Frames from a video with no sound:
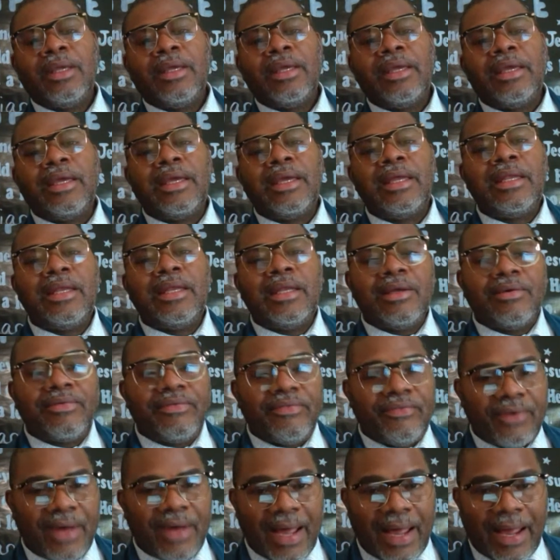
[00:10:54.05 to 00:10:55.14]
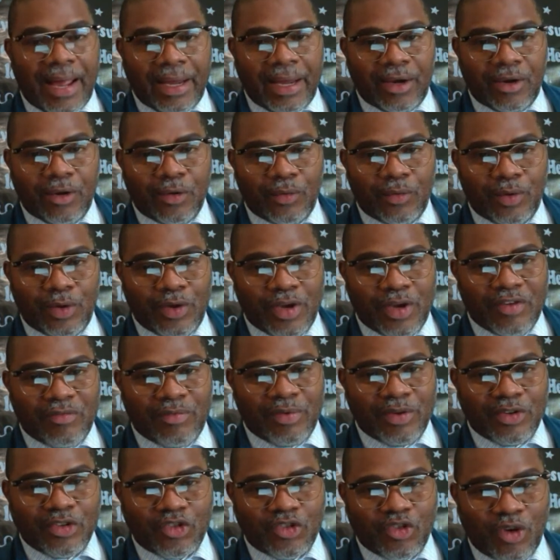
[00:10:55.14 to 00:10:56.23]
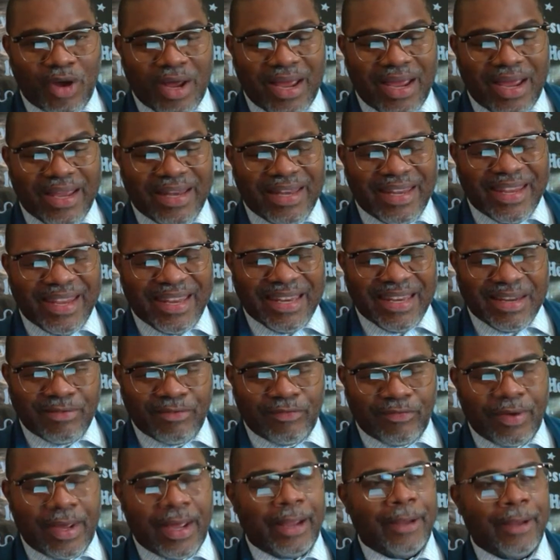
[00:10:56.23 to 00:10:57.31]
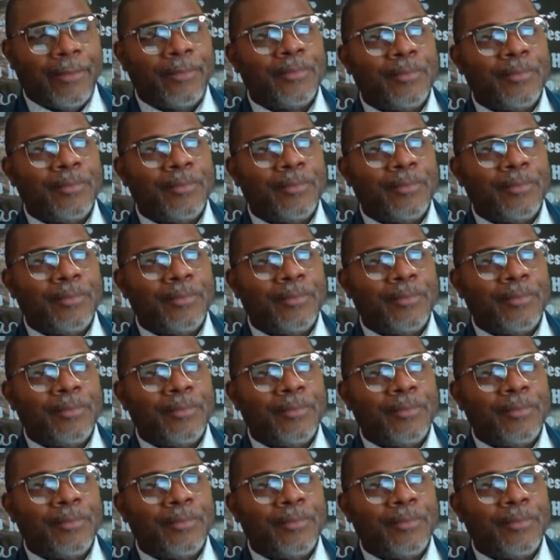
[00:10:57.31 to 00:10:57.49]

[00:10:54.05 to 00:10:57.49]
in the fire when you have been tried in the fire.